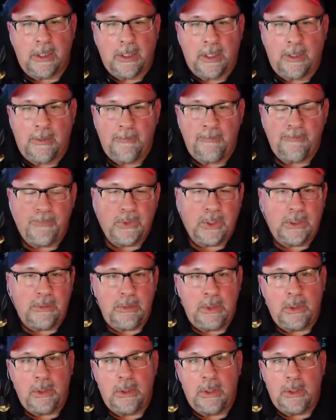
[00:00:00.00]

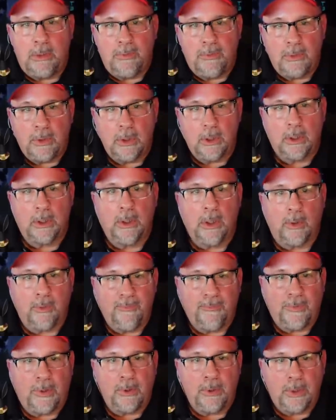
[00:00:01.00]
community go
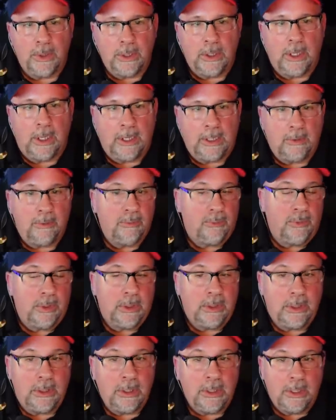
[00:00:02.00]
forward and
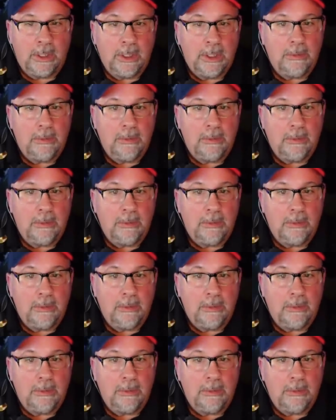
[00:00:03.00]
really